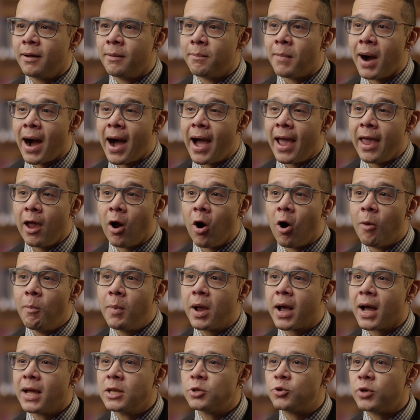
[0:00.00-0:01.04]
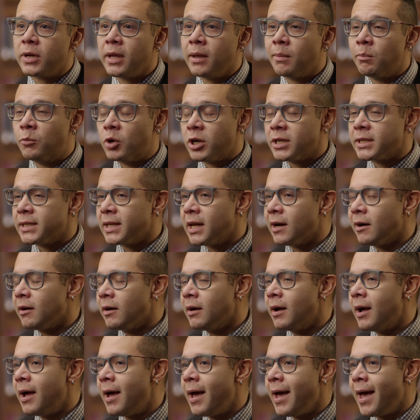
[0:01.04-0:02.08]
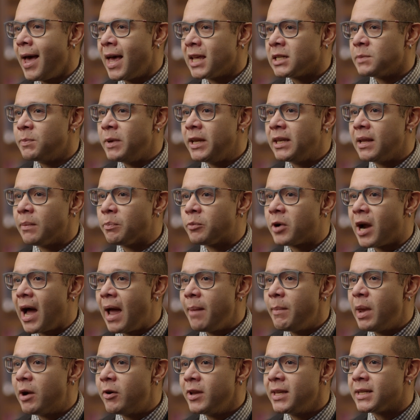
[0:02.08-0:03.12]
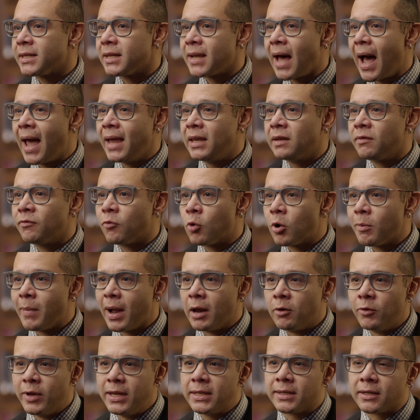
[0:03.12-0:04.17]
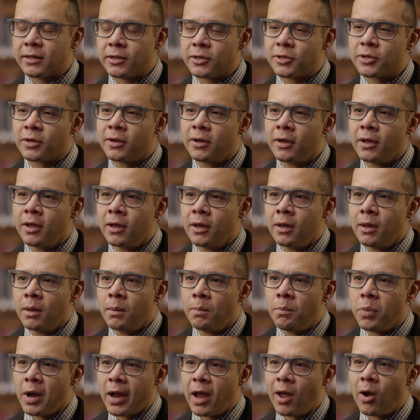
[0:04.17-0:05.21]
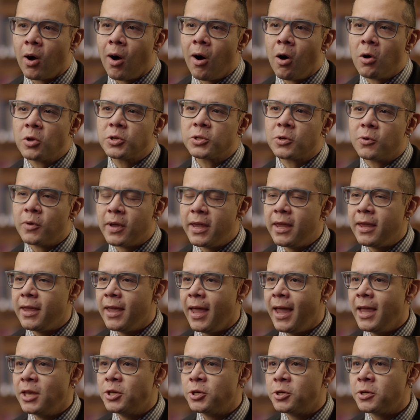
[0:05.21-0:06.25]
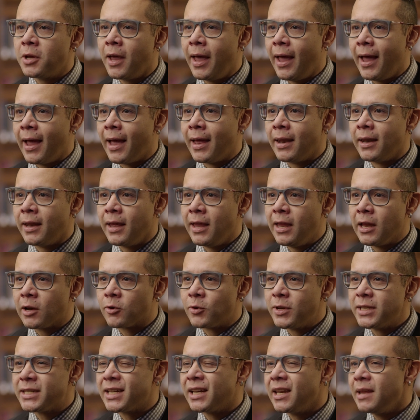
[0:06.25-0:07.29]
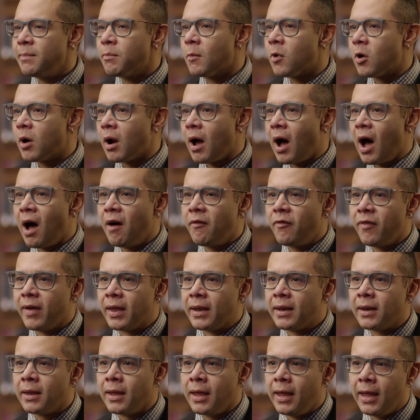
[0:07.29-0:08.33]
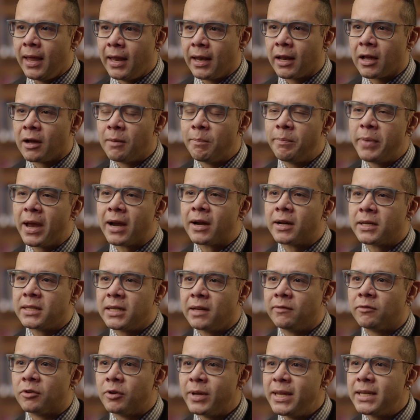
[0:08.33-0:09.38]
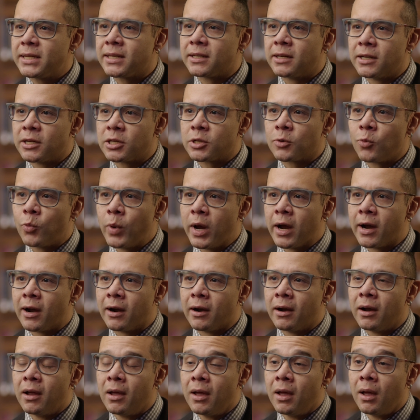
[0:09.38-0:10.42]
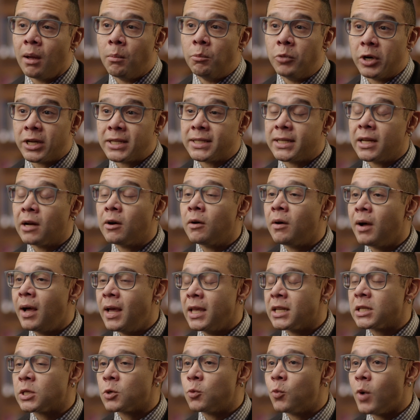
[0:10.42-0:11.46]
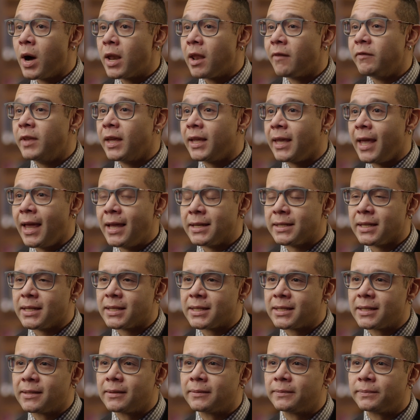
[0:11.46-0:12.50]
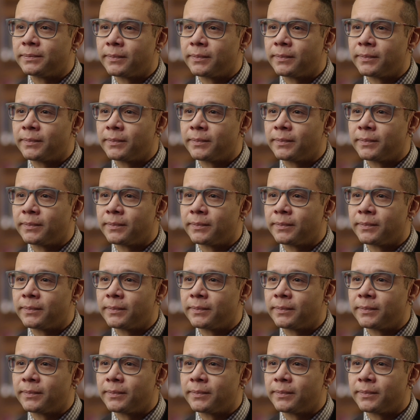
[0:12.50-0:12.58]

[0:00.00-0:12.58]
My home country, Brazil, has been the primary site for my research, but I also engage, and increasingly more often, in comparative research where Brazil is one of the cases.